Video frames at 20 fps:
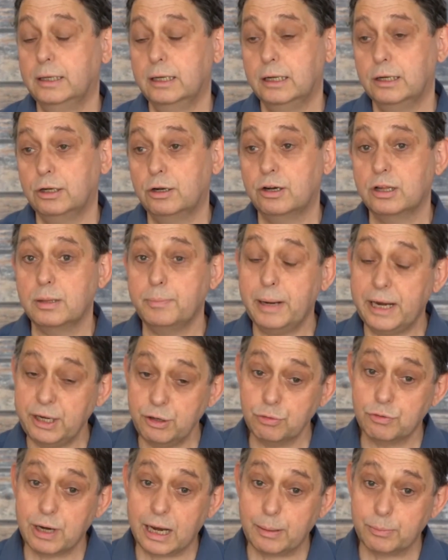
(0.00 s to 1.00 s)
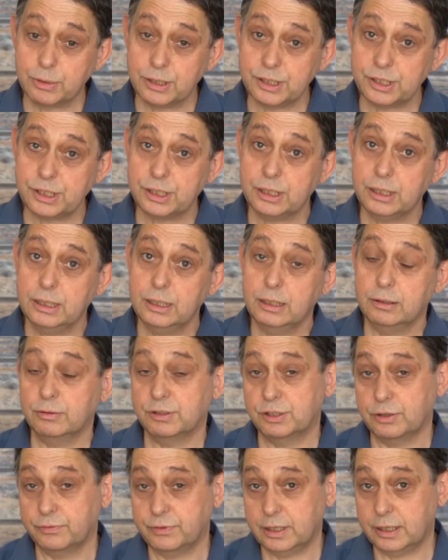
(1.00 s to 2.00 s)
A lot of the manual cameras,
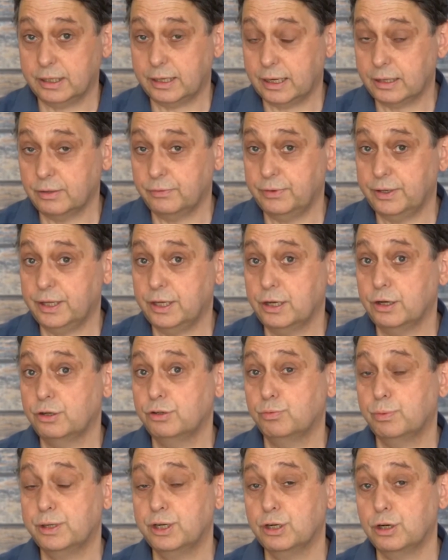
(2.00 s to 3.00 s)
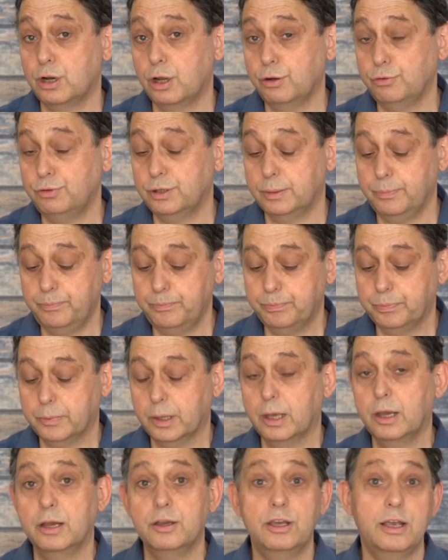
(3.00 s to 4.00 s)
which I've done in other videos, when you load them,
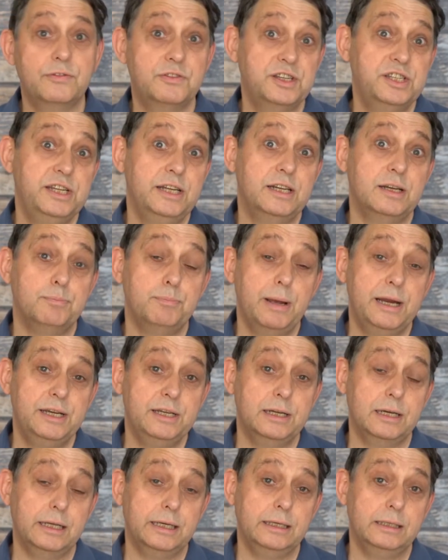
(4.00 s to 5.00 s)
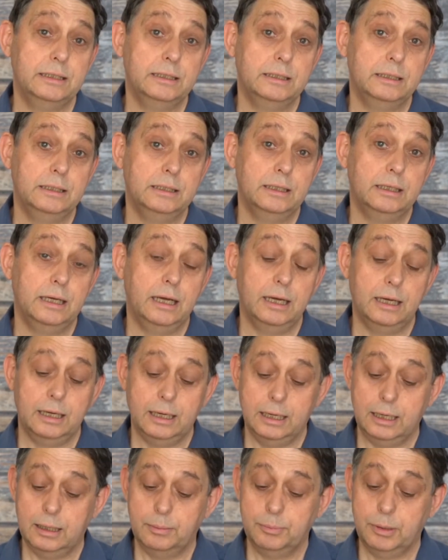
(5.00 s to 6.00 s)
you have to set it manually.
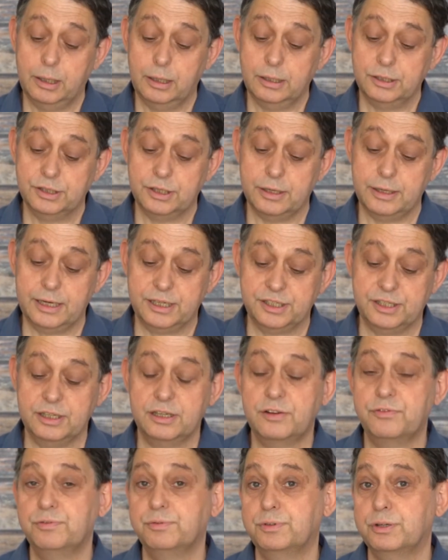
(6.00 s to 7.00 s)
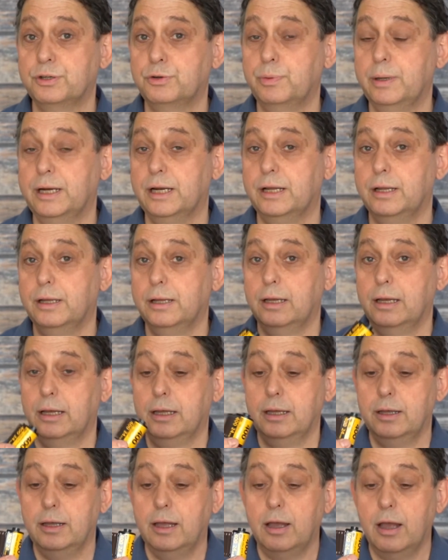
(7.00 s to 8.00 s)
So that's the difference between it.
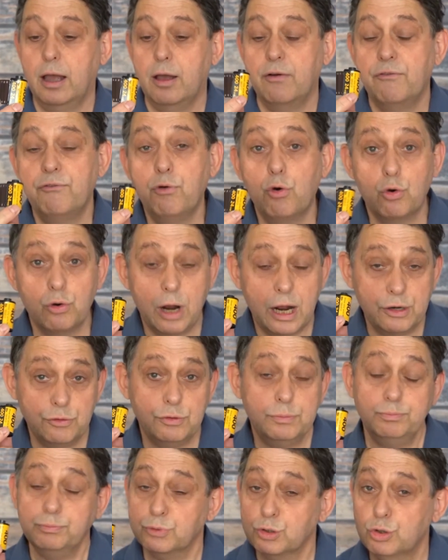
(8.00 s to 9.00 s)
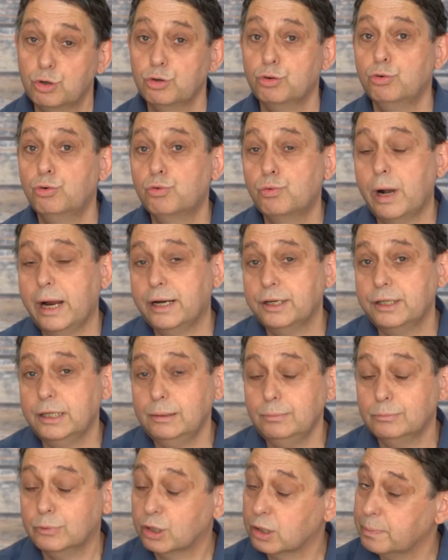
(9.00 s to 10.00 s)
400, good
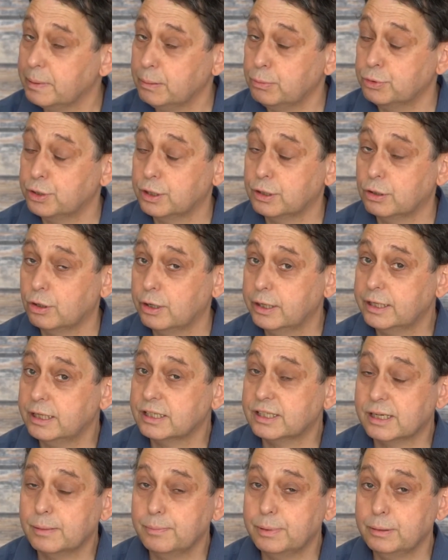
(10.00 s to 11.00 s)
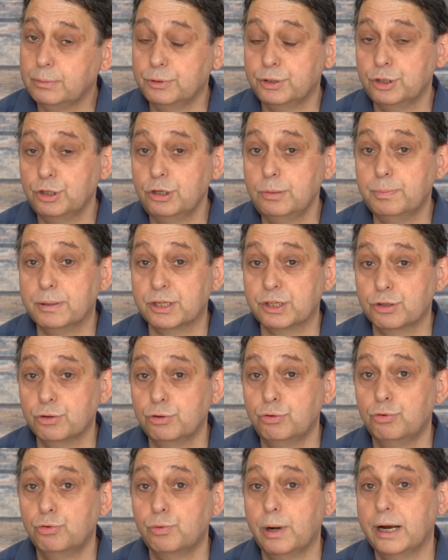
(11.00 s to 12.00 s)
all-rounder. A lot of people don't like it, some people do, but it's good
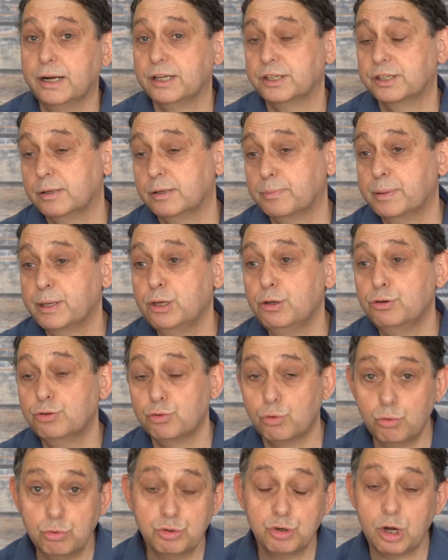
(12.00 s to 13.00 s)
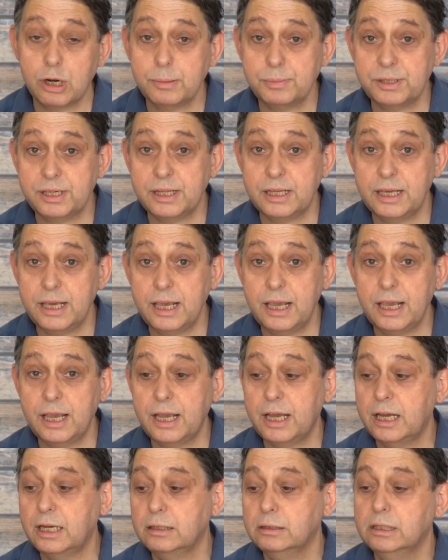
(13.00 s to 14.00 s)
all-rounder. be used all times of the
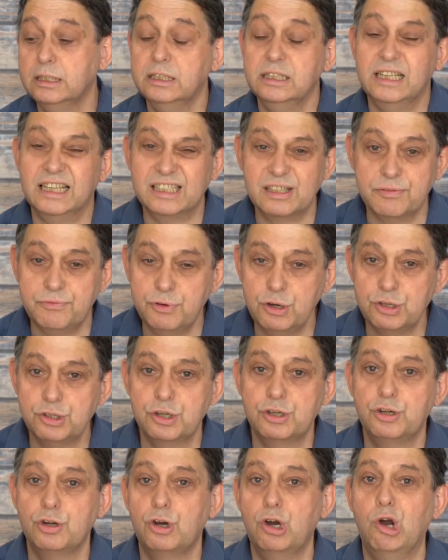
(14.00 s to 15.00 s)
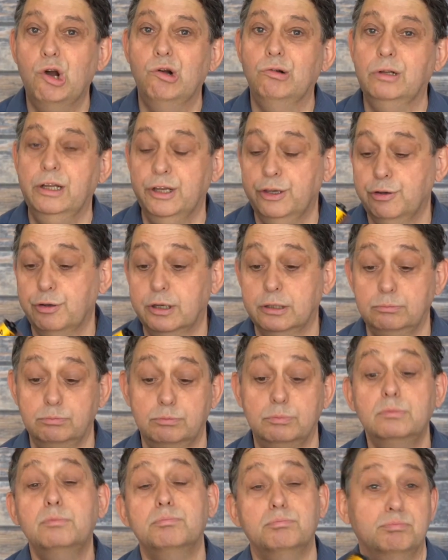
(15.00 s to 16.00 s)
year. It's a versatile. You can
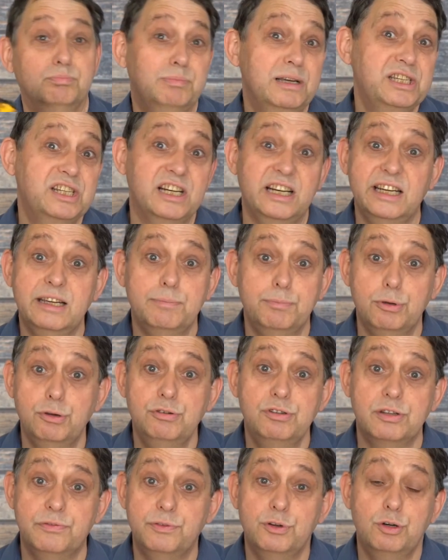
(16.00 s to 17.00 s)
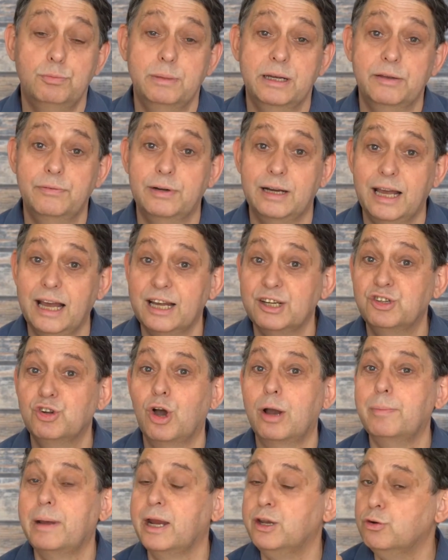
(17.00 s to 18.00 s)
basically abuse the film and give it a hard
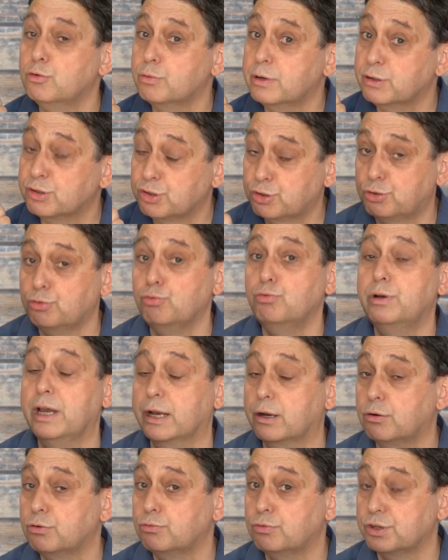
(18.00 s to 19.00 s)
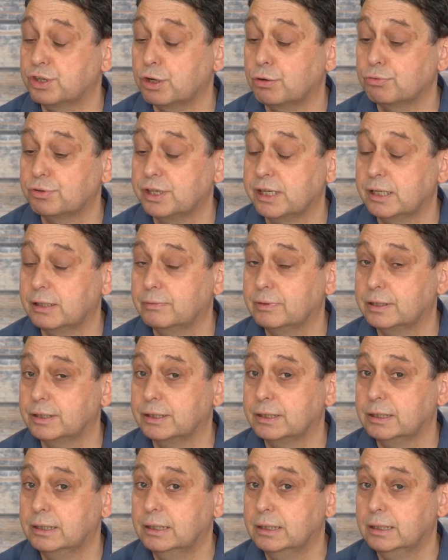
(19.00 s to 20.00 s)
time and you'll still get good results out of
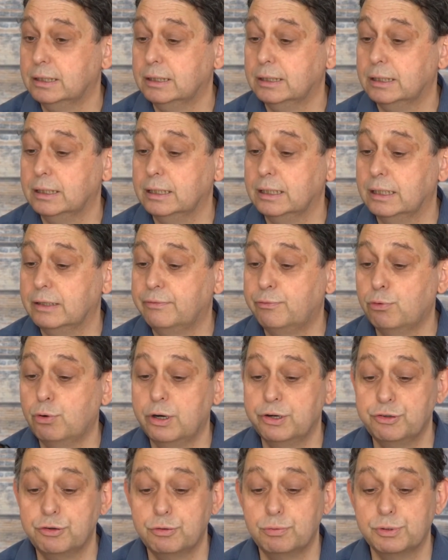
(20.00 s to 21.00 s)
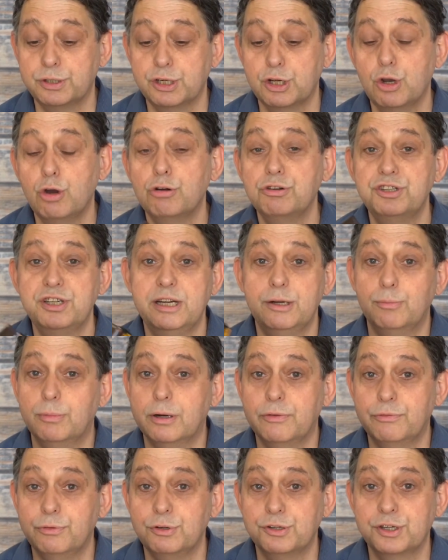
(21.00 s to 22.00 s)
it. 400 was a godsend when
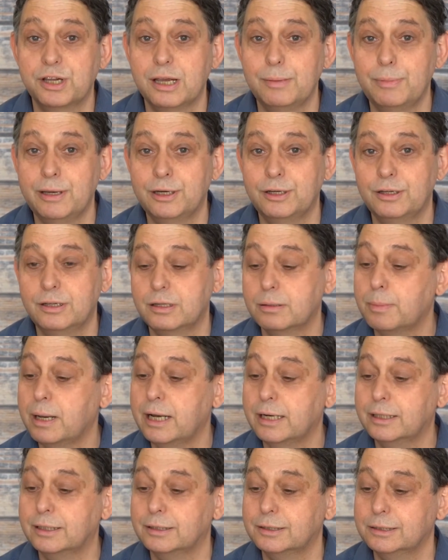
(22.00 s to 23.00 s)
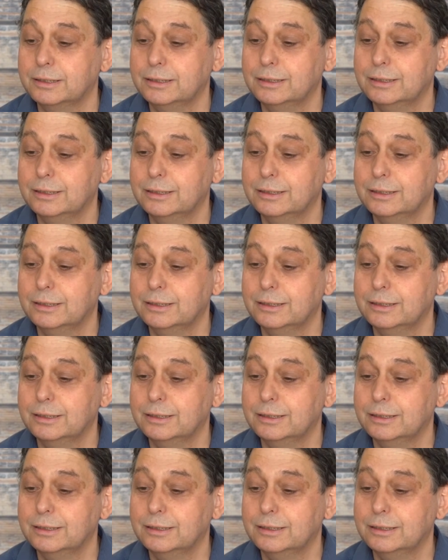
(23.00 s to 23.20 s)
it first came out in the market.